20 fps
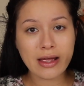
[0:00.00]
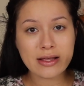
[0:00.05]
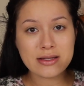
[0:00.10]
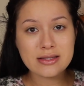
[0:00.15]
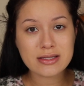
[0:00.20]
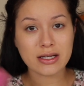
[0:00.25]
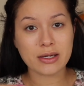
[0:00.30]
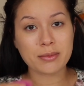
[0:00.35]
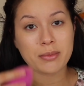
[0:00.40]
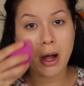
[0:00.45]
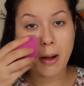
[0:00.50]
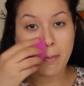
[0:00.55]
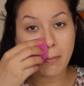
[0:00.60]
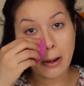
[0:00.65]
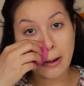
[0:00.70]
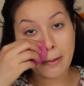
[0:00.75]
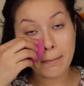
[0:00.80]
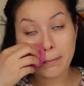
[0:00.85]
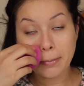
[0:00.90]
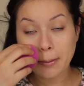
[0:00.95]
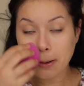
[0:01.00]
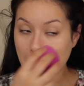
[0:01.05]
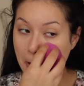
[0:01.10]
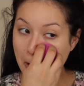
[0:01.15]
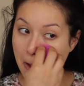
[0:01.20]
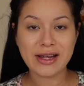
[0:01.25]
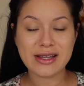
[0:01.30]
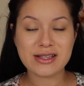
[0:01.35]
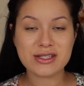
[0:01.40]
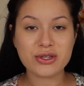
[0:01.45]
it's gonna pop up.
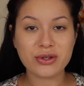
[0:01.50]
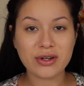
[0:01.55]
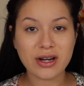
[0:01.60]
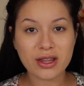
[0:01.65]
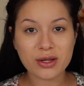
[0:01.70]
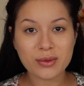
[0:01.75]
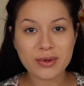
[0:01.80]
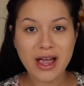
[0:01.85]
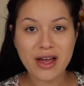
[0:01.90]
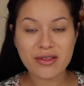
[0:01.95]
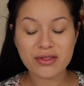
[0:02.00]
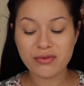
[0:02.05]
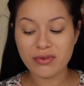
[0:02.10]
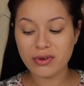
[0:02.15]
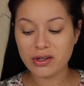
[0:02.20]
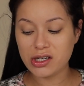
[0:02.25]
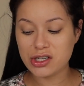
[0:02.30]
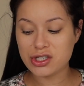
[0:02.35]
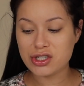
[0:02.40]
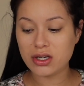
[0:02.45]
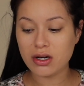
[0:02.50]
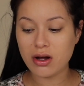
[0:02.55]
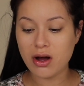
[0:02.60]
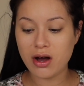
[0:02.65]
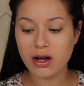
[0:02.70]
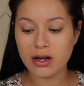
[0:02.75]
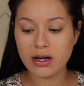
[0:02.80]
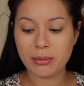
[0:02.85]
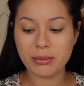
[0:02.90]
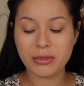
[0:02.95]
Okay, so now that we have the foundation
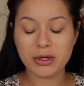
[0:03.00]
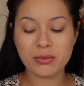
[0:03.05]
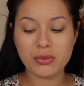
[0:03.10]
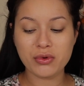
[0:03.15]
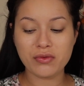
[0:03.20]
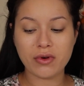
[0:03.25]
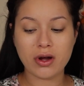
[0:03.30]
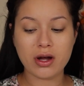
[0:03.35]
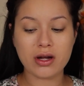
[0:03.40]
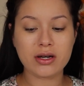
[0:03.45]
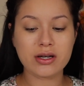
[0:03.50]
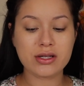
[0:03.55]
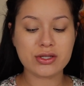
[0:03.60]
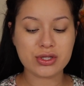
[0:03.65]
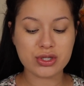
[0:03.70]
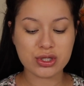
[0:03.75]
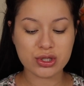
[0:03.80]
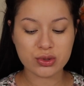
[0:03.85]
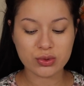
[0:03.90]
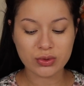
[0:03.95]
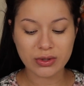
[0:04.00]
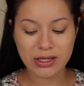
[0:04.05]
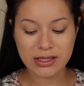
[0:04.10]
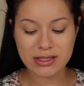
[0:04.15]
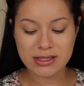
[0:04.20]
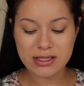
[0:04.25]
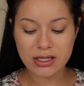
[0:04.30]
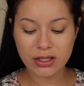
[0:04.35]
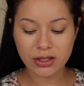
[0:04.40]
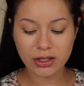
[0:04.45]
on, I'm gonna move on to
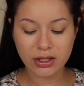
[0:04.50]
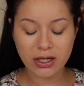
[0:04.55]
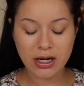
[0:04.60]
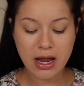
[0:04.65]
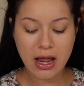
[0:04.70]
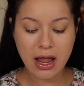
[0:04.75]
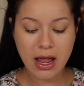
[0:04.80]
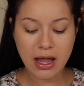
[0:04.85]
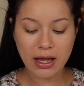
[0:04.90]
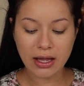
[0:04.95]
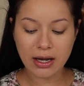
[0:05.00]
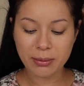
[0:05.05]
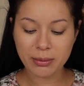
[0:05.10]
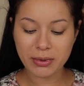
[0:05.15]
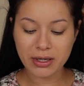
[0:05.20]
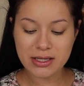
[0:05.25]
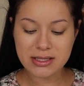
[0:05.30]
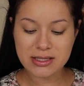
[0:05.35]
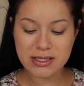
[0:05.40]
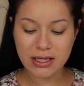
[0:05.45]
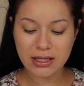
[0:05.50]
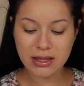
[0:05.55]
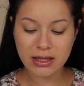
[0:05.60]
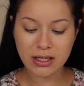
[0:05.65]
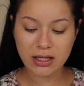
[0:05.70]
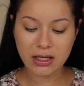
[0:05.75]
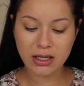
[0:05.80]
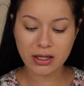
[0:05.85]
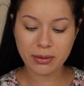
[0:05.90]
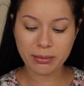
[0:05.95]
concealer and I'm gonna take
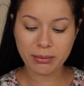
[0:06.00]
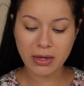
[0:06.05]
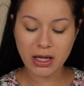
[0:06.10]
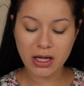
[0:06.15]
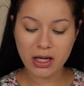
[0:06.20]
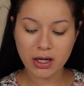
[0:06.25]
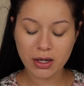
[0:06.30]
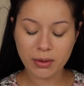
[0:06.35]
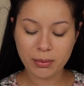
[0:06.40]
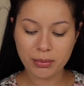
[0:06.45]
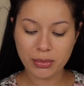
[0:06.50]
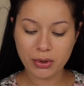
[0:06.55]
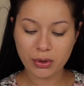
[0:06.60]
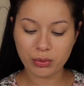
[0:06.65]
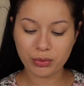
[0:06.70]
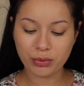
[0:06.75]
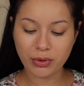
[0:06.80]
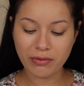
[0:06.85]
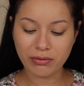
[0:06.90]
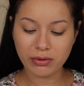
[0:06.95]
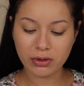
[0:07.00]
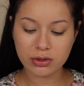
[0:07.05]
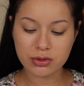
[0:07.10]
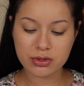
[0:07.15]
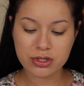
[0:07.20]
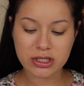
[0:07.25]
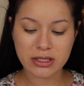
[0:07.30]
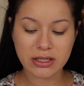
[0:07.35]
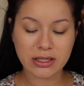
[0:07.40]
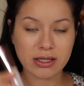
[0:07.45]
the Makeup
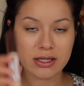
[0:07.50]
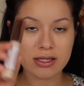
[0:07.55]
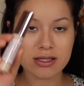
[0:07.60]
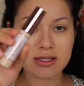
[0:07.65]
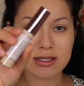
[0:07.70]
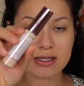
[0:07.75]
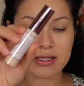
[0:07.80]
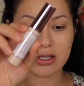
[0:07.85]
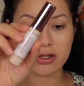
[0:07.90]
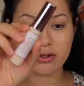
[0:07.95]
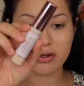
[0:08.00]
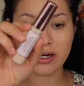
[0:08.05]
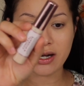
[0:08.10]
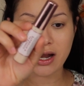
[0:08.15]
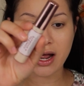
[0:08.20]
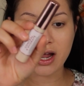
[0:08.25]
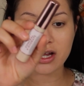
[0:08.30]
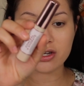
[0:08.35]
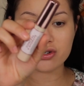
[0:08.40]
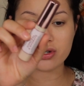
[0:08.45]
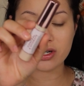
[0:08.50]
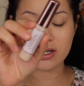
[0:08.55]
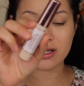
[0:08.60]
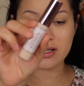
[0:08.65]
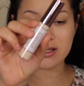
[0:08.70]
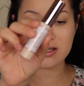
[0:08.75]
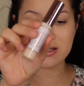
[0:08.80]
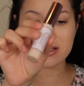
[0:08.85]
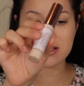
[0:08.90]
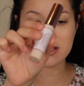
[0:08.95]
Revolution Conceal and
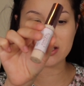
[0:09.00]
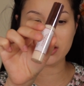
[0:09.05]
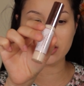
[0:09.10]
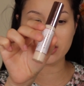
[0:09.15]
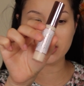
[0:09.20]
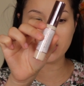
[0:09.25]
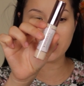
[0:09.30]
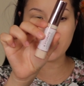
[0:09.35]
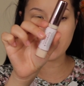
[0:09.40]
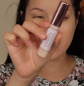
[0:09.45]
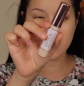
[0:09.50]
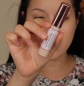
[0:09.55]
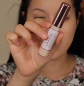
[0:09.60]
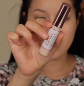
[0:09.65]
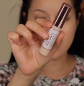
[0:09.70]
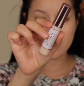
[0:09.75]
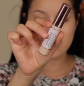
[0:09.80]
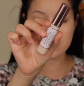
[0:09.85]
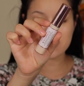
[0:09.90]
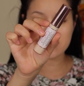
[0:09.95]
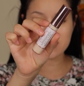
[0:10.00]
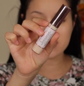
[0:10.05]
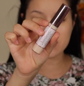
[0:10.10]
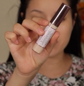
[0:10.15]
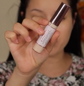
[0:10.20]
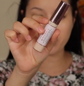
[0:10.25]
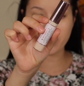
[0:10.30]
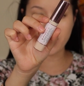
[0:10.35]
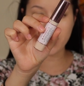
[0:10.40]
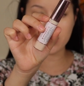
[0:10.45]
Hydrate Concealer. This is a
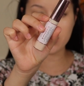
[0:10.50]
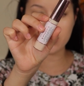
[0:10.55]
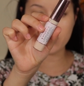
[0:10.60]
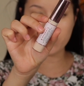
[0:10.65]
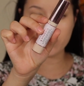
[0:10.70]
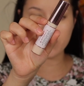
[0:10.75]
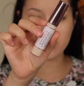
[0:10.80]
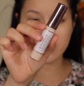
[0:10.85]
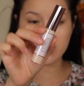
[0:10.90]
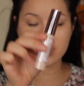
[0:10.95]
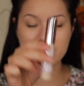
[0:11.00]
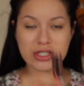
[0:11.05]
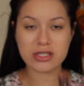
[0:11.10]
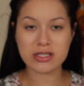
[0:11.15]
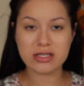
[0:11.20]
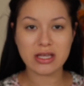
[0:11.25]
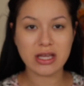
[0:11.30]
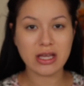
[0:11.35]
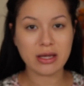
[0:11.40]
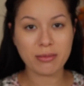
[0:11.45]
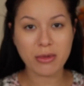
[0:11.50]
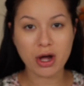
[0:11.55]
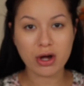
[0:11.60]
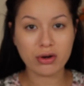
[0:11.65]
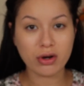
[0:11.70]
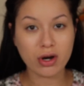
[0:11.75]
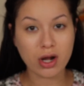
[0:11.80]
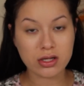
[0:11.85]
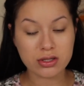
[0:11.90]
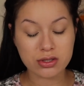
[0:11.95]
brand new one, it just came
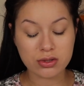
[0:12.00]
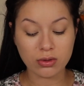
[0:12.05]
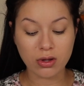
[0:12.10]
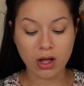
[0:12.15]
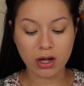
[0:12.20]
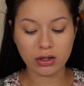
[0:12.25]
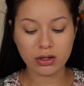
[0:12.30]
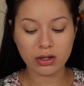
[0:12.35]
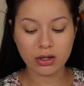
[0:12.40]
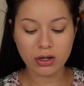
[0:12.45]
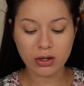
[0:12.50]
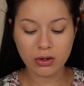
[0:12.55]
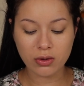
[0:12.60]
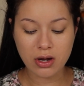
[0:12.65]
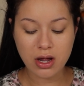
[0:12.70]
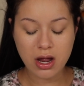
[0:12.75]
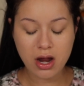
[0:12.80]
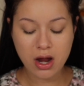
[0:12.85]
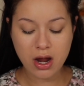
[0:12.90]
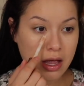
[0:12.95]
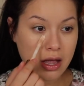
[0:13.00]
out not too long ago.